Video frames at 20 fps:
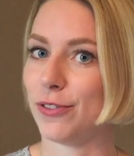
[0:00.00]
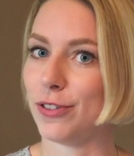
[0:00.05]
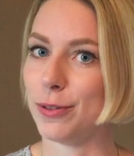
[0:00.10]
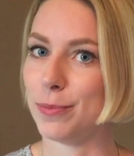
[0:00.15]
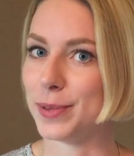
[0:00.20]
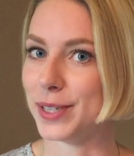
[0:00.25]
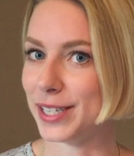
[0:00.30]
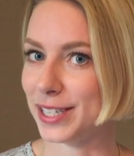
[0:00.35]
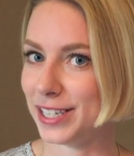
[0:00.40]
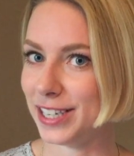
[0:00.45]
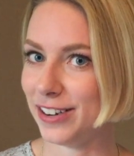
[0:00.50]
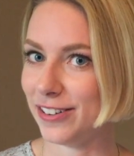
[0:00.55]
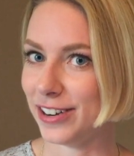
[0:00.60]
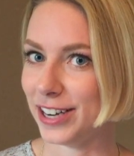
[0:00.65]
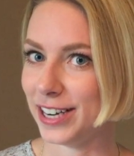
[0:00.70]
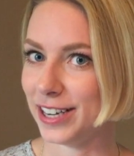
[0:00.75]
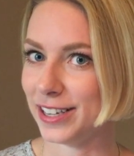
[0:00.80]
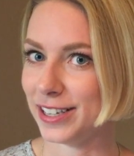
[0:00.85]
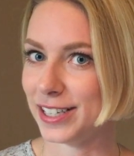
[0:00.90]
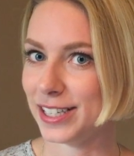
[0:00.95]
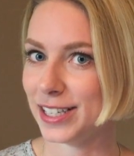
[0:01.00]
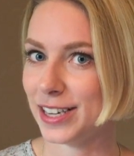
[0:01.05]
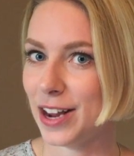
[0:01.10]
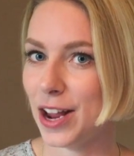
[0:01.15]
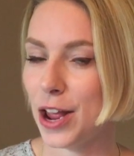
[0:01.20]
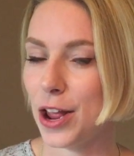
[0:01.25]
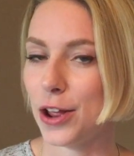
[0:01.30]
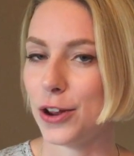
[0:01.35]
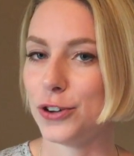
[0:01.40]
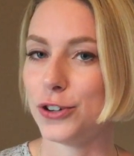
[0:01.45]
of the mysterious,
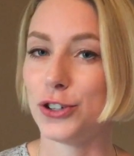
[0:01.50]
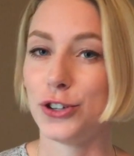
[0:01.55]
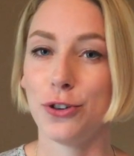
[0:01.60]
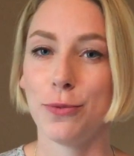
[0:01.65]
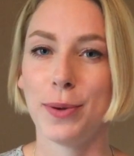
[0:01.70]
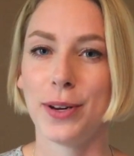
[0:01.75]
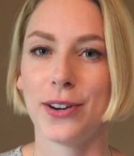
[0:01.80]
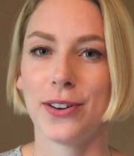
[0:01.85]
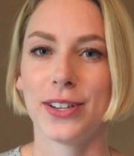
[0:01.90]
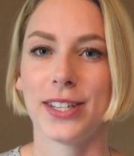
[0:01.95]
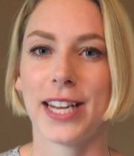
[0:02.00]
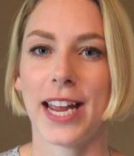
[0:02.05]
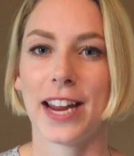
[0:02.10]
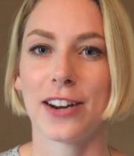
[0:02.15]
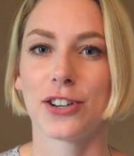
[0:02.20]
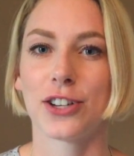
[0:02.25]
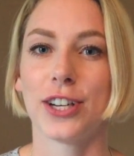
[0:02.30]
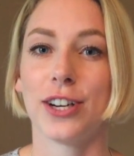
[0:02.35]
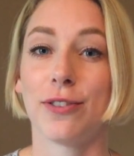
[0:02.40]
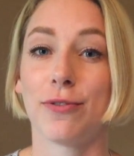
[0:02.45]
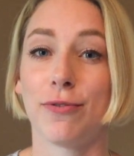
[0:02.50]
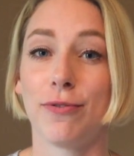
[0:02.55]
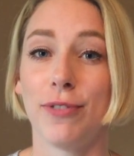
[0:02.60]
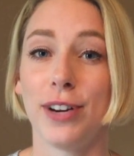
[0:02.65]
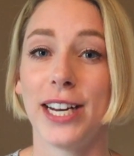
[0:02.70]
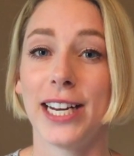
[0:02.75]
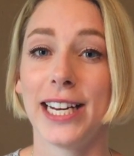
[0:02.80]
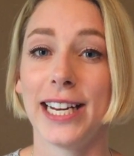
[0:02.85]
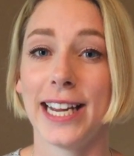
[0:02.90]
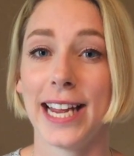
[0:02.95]
Jupiter is actually a
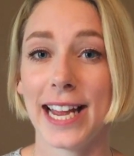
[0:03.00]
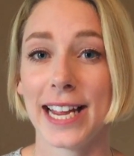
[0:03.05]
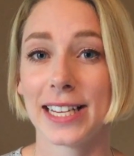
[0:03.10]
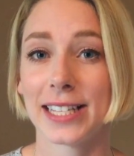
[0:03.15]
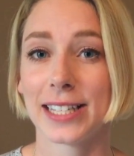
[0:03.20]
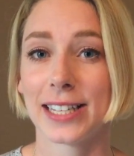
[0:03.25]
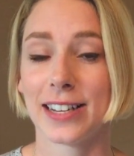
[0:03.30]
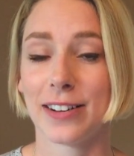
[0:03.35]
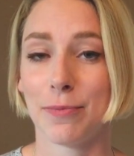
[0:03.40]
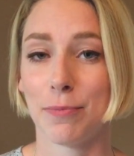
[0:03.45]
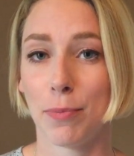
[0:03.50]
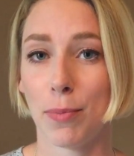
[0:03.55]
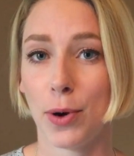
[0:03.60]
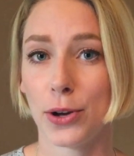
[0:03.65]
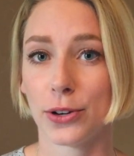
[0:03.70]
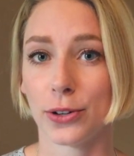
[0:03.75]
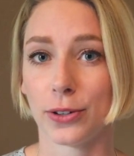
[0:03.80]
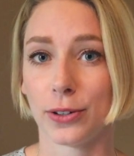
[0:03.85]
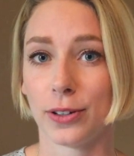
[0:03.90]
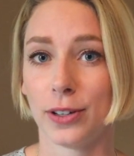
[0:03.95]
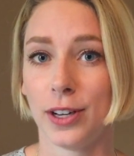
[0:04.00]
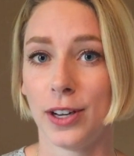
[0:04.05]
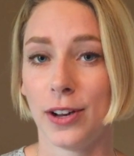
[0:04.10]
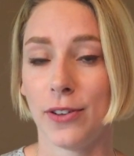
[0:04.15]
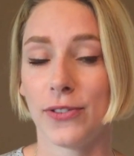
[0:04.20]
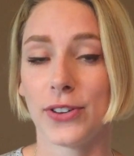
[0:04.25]
really excellent model